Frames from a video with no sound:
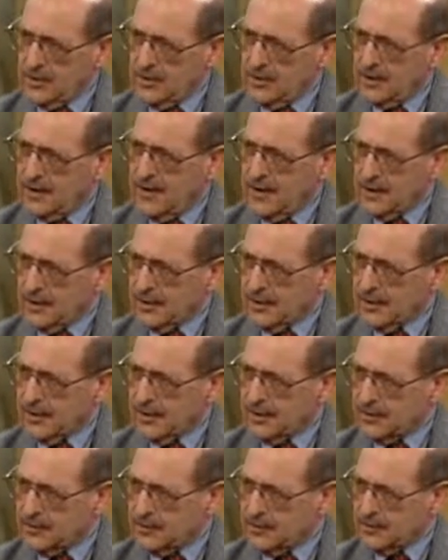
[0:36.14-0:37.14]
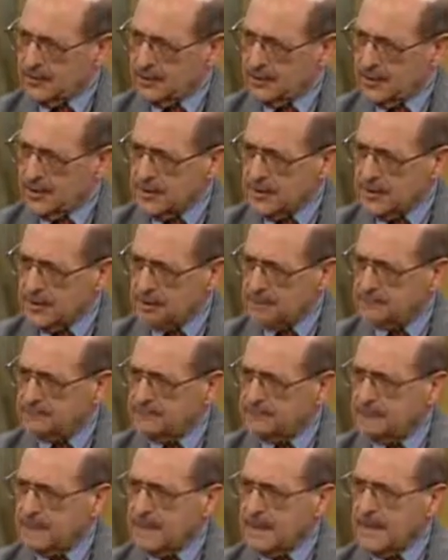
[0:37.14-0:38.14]
for animals like we do for people.
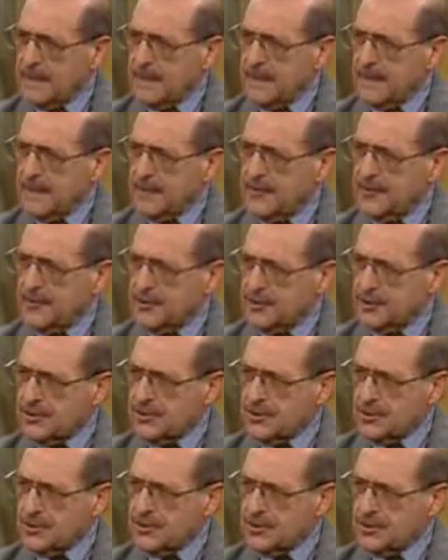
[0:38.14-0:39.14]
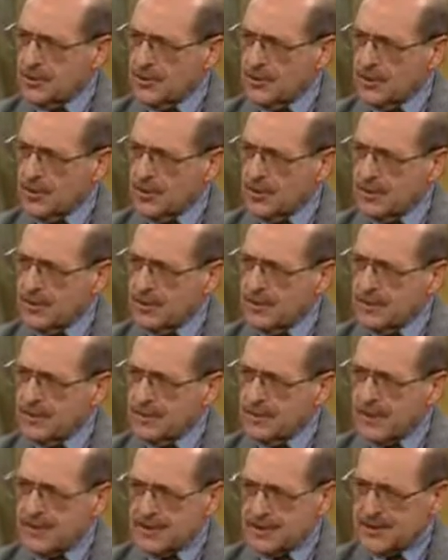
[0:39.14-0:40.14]
Health insurance has been the worst
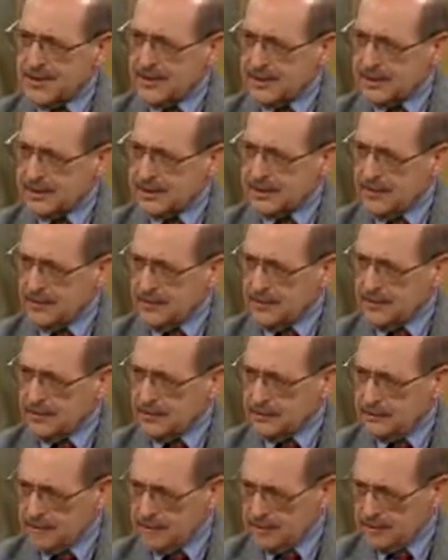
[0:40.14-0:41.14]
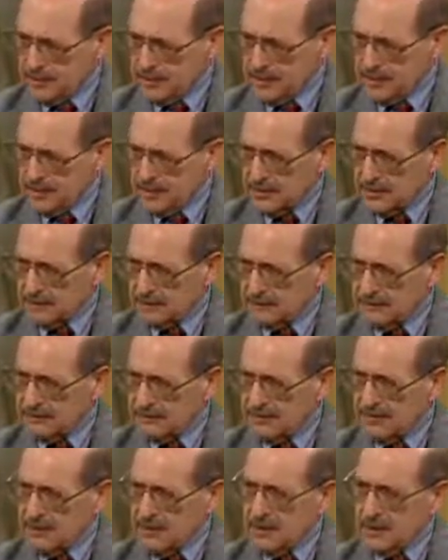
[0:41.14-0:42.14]
possible enemy of human beings
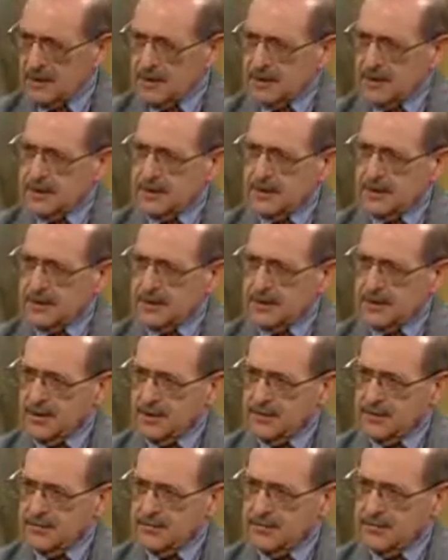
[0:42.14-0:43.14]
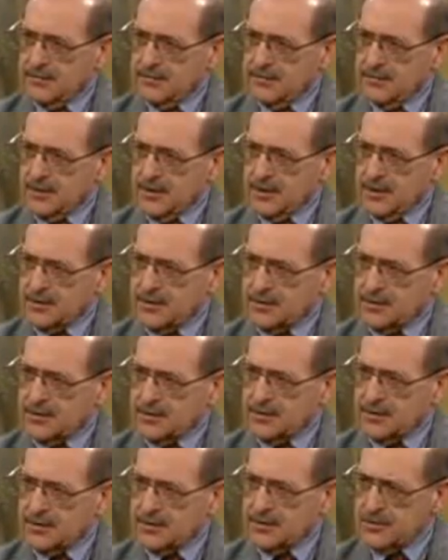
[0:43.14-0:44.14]
because
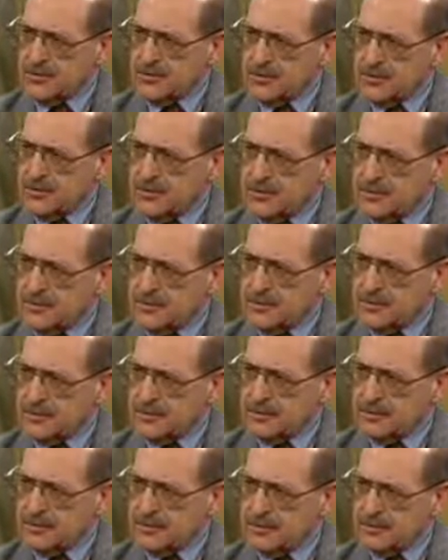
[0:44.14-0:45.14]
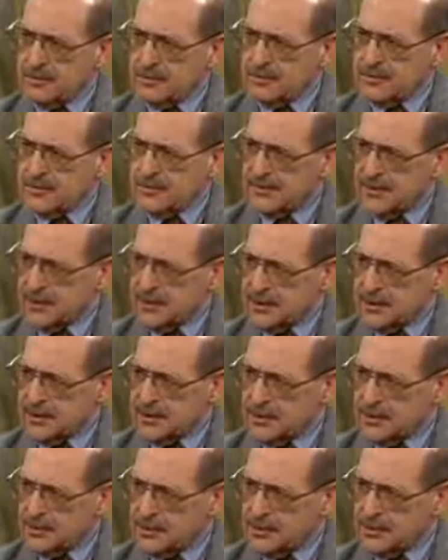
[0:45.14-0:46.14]
doctors use people as an
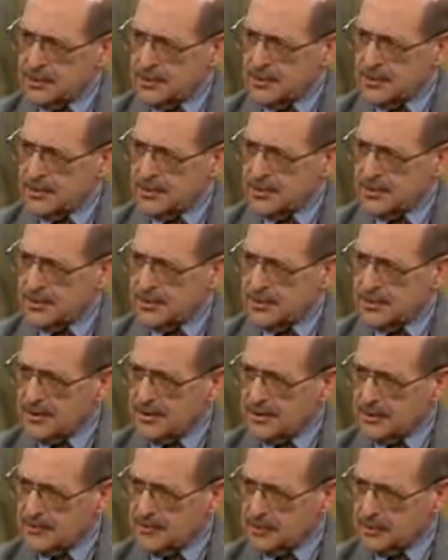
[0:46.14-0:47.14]
ATM machine because of the health